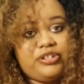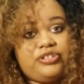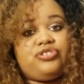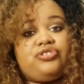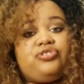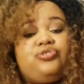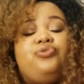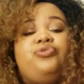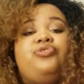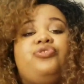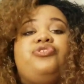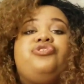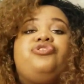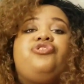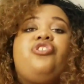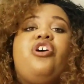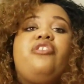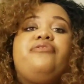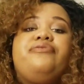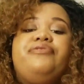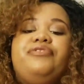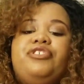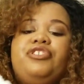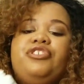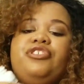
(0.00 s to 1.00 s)
stool
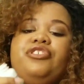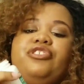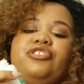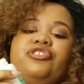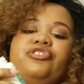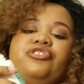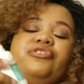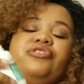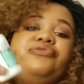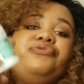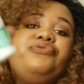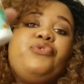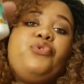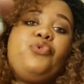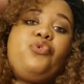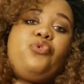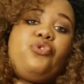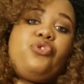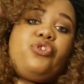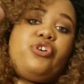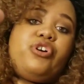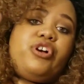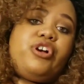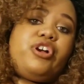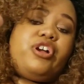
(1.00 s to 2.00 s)
softeners
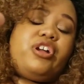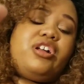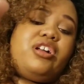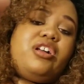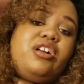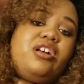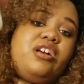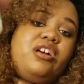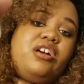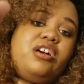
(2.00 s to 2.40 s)
for